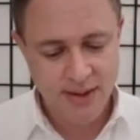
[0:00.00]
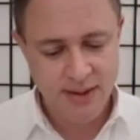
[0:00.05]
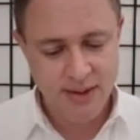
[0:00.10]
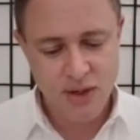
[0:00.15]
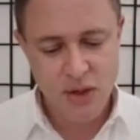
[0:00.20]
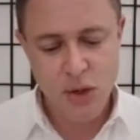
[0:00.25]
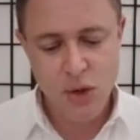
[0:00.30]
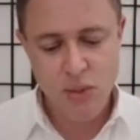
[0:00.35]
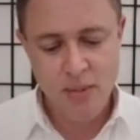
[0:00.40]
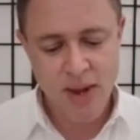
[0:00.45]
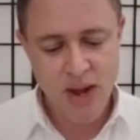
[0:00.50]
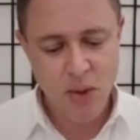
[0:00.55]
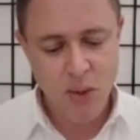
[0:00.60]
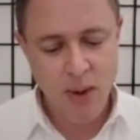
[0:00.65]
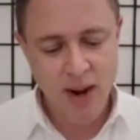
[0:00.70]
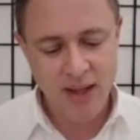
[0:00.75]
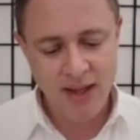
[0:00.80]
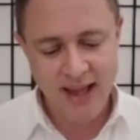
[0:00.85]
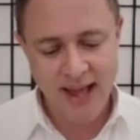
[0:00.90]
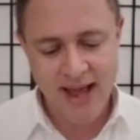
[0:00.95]
You may
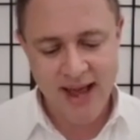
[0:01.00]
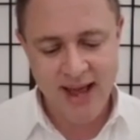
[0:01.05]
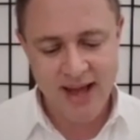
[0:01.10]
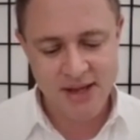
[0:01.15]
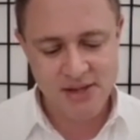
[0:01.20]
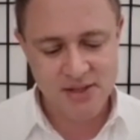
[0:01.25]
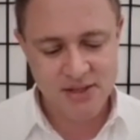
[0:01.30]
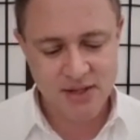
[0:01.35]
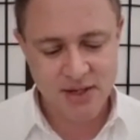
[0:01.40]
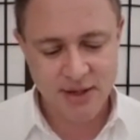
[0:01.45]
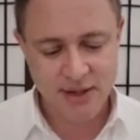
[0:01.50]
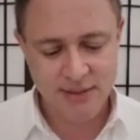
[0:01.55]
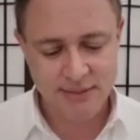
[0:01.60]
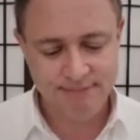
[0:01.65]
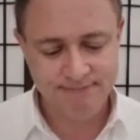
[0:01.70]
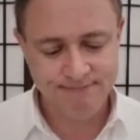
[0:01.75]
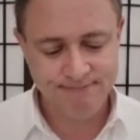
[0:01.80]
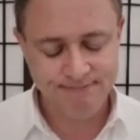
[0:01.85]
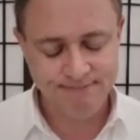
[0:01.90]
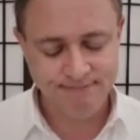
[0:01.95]
well ask,
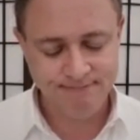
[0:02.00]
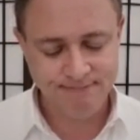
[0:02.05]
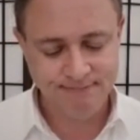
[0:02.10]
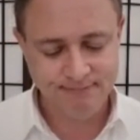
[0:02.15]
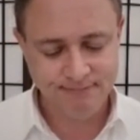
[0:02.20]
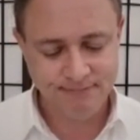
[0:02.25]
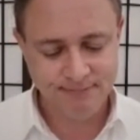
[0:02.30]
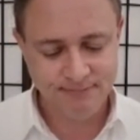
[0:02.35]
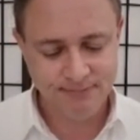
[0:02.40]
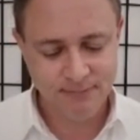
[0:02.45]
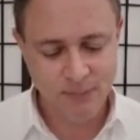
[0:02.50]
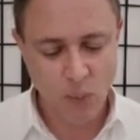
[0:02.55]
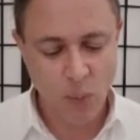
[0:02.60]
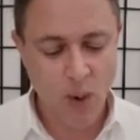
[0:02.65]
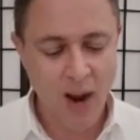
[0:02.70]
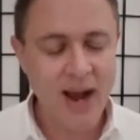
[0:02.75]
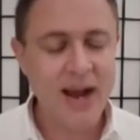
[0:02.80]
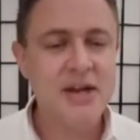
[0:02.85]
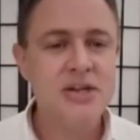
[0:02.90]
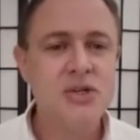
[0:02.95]

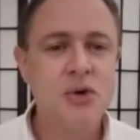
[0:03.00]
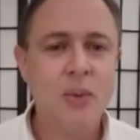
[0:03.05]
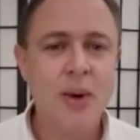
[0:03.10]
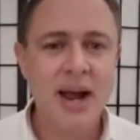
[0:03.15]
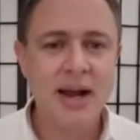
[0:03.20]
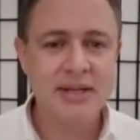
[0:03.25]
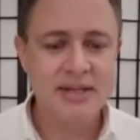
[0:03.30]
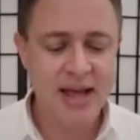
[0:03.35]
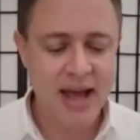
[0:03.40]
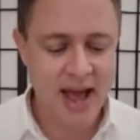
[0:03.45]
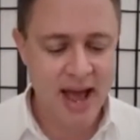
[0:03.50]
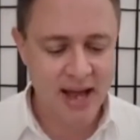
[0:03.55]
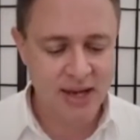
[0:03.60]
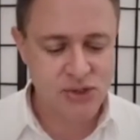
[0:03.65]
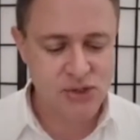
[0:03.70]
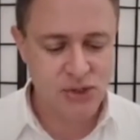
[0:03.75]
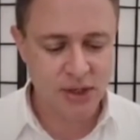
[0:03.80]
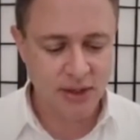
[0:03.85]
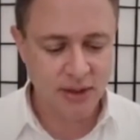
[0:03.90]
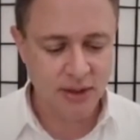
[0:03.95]
why direct
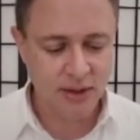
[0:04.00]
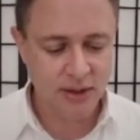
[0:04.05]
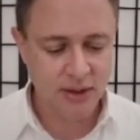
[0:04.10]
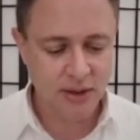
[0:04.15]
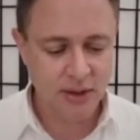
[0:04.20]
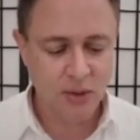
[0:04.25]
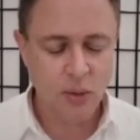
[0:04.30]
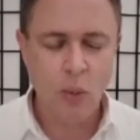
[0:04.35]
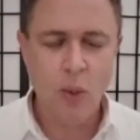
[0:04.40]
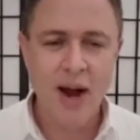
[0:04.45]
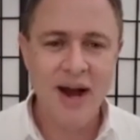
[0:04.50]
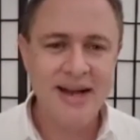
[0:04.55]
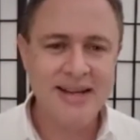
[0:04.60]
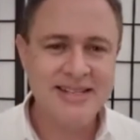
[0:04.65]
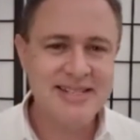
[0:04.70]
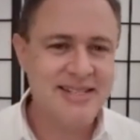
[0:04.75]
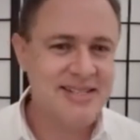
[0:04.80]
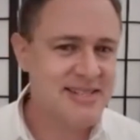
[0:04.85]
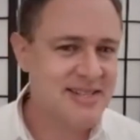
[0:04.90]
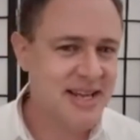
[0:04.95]
action? Why
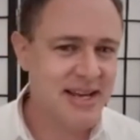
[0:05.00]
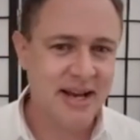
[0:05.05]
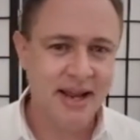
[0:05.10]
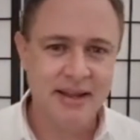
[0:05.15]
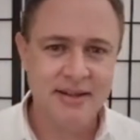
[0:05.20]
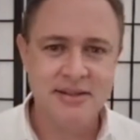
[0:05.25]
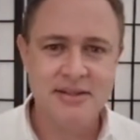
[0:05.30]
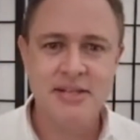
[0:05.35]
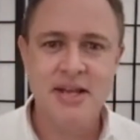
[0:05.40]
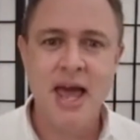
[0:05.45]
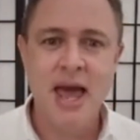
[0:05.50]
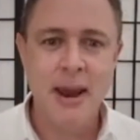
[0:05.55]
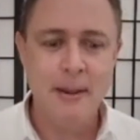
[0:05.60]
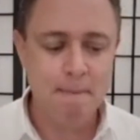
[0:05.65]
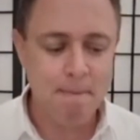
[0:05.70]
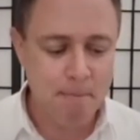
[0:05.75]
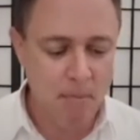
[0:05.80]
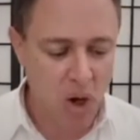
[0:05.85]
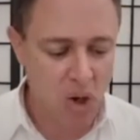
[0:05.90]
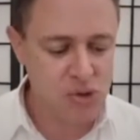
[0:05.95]
sit-ins
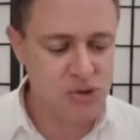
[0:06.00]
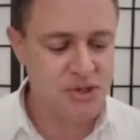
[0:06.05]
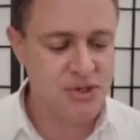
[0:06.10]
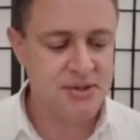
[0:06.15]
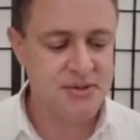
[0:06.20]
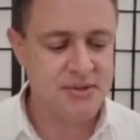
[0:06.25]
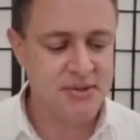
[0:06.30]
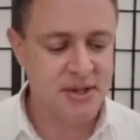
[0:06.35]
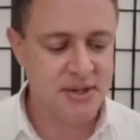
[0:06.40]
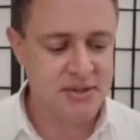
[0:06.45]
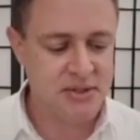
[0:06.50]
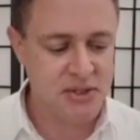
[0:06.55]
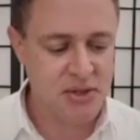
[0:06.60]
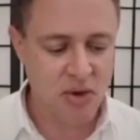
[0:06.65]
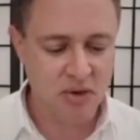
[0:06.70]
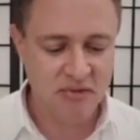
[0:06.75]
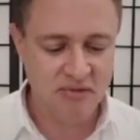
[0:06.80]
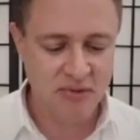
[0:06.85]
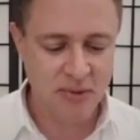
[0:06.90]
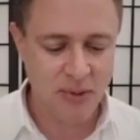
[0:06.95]
and marches and
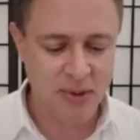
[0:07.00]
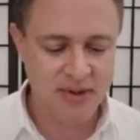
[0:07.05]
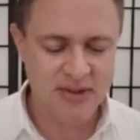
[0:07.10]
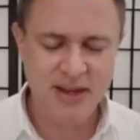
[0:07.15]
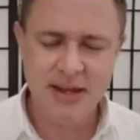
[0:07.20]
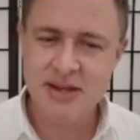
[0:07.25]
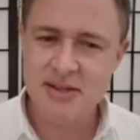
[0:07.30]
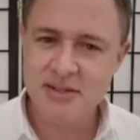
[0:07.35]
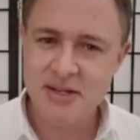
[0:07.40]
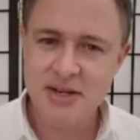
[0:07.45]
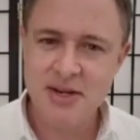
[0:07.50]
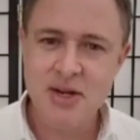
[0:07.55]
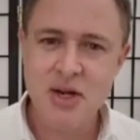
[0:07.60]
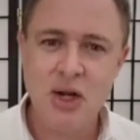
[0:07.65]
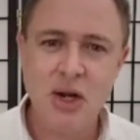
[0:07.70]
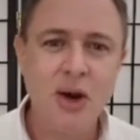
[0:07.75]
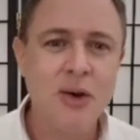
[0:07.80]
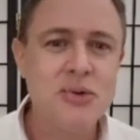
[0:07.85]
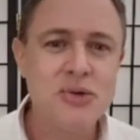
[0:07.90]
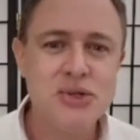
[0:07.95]
so forth? Isn't
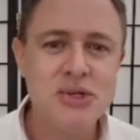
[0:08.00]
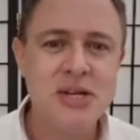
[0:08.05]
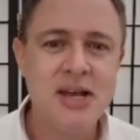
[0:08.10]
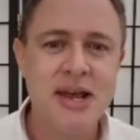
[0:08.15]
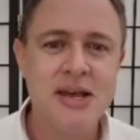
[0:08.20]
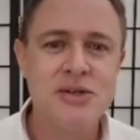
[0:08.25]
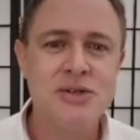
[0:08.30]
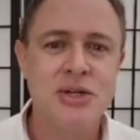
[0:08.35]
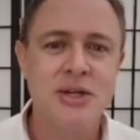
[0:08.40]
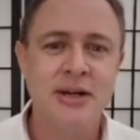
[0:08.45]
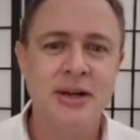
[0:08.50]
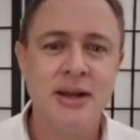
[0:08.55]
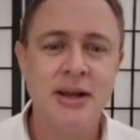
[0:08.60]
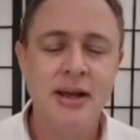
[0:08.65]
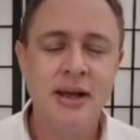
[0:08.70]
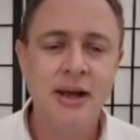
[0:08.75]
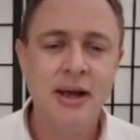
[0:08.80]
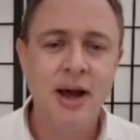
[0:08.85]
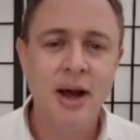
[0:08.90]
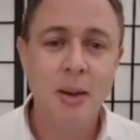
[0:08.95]
negotiation
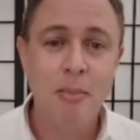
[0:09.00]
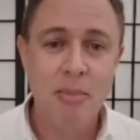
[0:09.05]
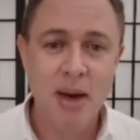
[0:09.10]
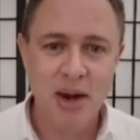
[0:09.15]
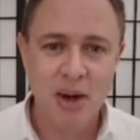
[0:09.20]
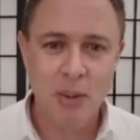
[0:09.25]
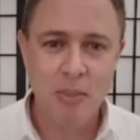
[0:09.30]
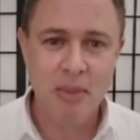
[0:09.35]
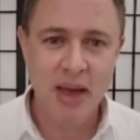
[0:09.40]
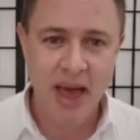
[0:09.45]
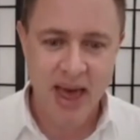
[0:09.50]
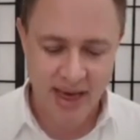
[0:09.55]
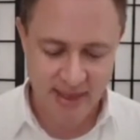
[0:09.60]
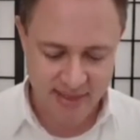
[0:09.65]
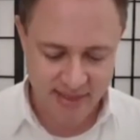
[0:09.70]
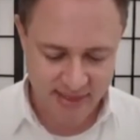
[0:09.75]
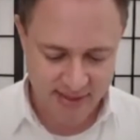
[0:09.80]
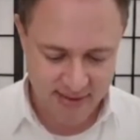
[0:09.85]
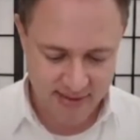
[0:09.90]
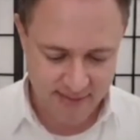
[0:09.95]
a better
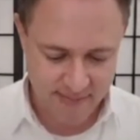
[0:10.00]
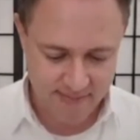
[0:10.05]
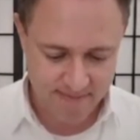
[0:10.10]
path?